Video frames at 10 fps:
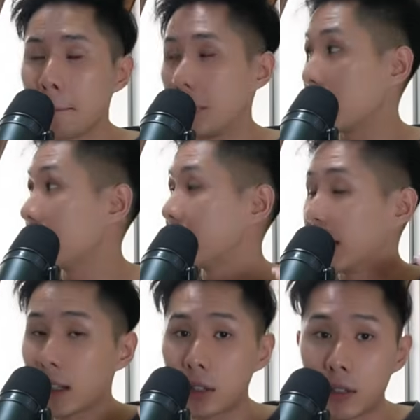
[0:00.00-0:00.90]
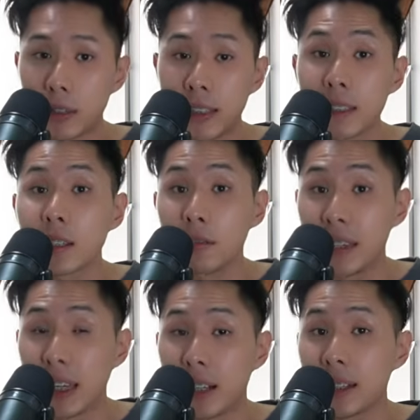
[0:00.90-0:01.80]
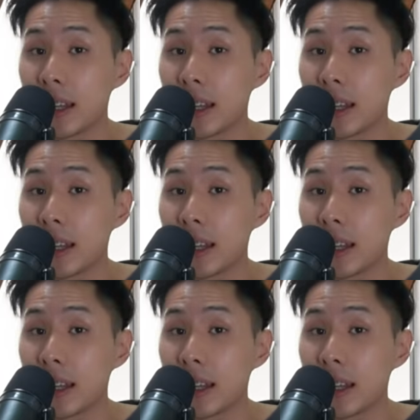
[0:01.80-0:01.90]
because they consist of data